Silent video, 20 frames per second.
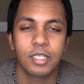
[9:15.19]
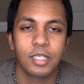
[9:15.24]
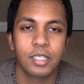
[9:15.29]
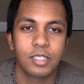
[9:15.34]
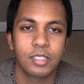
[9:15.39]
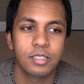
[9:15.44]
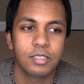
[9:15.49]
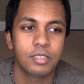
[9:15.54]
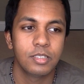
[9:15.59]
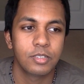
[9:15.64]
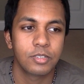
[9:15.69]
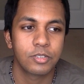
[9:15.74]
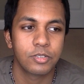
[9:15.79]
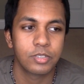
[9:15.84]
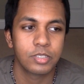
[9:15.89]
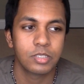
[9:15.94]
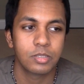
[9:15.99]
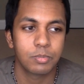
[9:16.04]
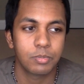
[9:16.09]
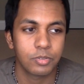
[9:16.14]
and they're
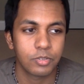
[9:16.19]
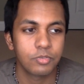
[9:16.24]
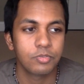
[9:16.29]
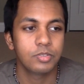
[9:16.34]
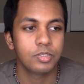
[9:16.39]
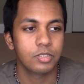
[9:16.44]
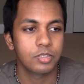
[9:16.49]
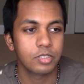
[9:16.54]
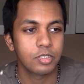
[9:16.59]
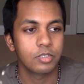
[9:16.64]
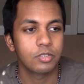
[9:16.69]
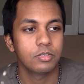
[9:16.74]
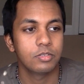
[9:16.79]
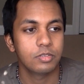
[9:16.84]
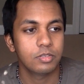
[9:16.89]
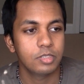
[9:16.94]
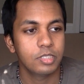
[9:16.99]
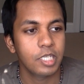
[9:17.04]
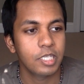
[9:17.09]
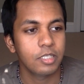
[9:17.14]
going to prove to,
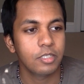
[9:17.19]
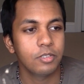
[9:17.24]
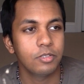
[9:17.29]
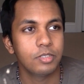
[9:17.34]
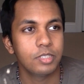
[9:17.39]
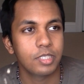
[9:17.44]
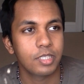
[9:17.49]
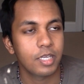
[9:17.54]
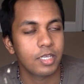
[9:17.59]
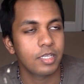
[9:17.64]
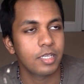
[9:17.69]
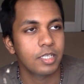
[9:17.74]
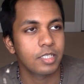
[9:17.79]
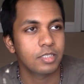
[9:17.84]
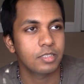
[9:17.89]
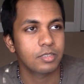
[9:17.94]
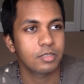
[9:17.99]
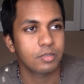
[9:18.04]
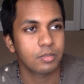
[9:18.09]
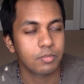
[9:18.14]
take you to that
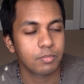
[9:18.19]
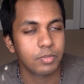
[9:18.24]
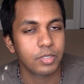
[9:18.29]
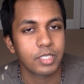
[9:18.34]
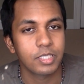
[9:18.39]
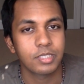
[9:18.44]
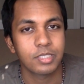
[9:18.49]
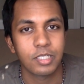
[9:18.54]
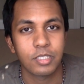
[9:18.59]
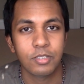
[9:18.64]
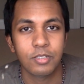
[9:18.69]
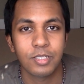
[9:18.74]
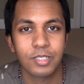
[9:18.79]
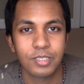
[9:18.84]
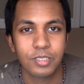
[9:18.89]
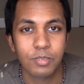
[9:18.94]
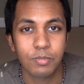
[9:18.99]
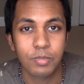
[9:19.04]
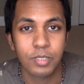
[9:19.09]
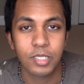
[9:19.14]
next place that you
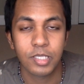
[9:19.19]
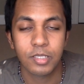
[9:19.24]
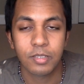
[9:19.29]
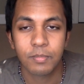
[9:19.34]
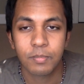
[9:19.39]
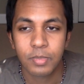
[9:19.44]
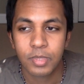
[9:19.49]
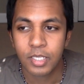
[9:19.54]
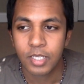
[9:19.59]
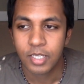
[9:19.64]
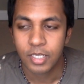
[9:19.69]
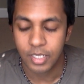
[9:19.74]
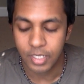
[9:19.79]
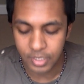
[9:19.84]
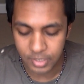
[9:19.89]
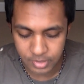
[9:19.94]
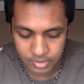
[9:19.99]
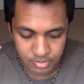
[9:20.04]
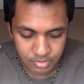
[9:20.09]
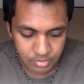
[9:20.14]
need to be.
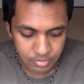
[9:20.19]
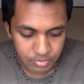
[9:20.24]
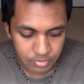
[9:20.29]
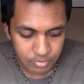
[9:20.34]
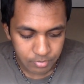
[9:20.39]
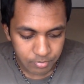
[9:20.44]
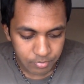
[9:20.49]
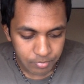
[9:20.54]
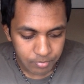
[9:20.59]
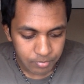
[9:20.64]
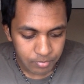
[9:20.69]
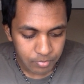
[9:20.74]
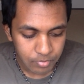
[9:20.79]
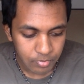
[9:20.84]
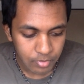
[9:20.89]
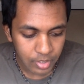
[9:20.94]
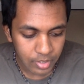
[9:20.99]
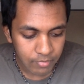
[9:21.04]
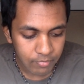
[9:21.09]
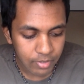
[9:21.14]
And
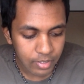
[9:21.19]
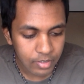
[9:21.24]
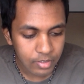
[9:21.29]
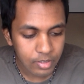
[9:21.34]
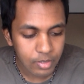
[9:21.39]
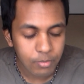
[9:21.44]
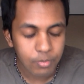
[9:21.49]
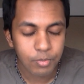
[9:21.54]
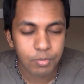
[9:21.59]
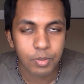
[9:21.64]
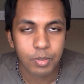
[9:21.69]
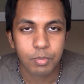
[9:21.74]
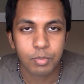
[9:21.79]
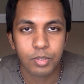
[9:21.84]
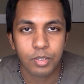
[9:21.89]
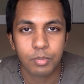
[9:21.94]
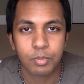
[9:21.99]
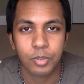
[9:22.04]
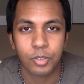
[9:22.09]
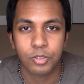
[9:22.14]
I've had a couple
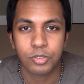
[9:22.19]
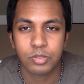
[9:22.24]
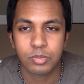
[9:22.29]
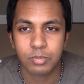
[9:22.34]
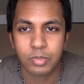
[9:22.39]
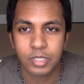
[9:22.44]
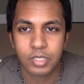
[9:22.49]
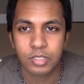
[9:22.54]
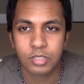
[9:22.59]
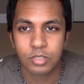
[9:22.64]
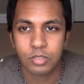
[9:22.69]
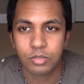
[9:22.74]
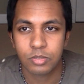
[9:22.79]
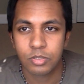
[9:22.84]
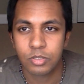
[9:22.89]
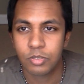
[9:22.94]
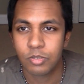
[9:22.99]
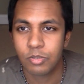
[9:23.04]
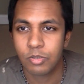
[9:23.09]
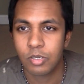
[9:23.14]
people approach me to
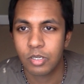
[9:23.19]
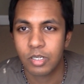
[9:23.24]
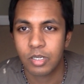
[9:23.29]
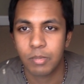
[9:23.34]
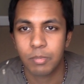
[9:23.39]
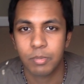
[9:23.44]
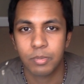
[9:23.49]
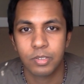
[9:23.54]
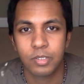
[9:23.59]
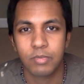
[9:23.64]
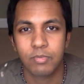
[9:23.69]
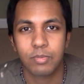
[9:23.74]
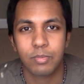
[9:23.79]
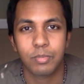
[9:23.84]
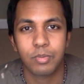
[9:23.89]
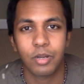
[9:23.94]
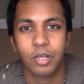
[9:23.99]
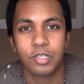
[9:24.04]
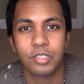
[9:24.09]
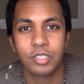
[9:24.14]
do a couple
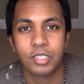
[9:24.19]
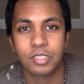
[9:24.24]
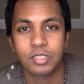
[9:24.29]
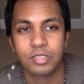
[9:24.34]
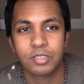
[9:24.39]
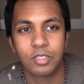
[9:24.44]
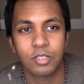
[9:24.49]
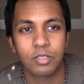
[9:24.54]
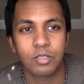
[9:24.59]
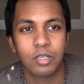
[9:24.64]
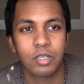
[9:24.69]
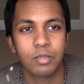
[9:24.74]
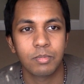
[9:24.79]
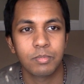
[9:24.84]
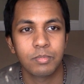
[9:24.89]
different projects, so